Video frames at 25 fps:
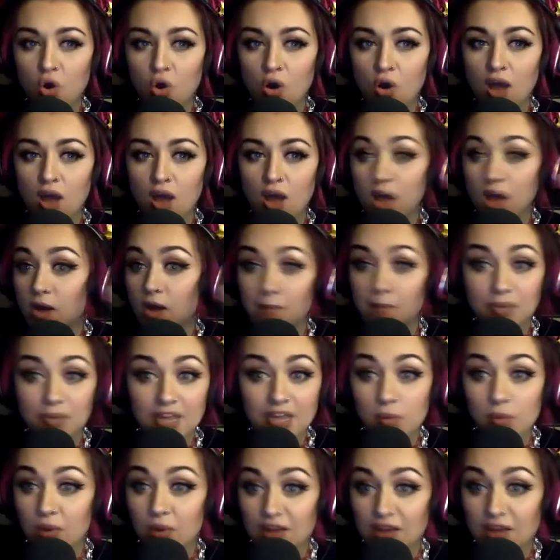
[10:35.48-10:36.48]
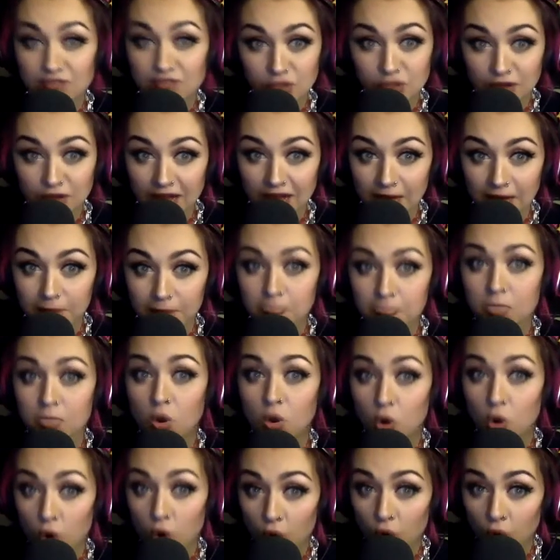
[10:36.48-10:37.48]
and play whenever you can,
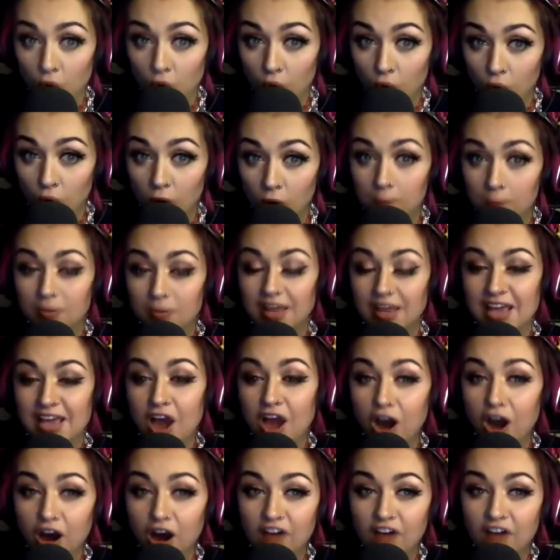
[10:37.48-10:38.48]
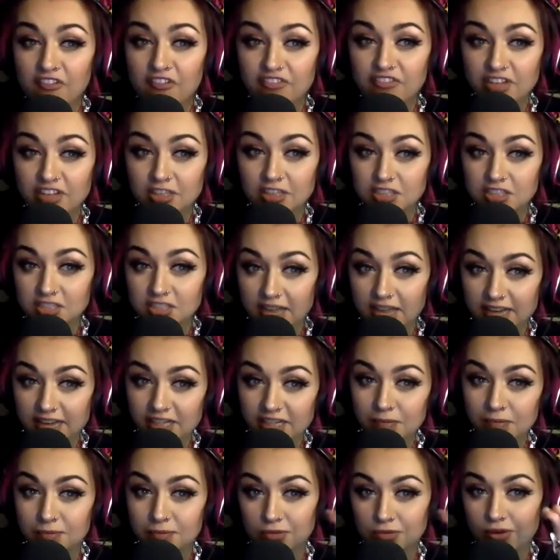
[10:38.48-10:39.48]
or play half filled
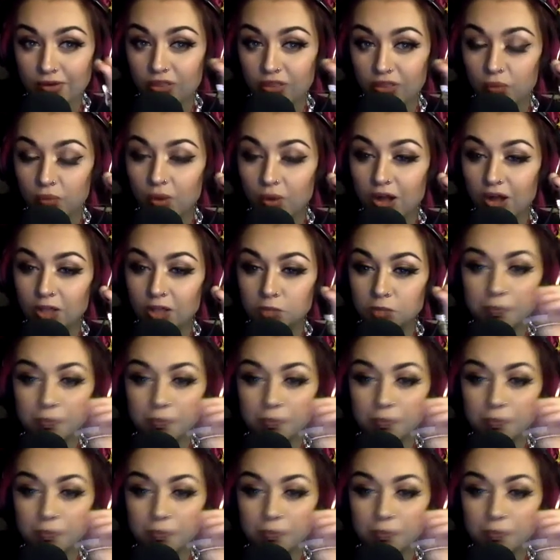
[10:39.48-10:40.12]
stadiums around the world,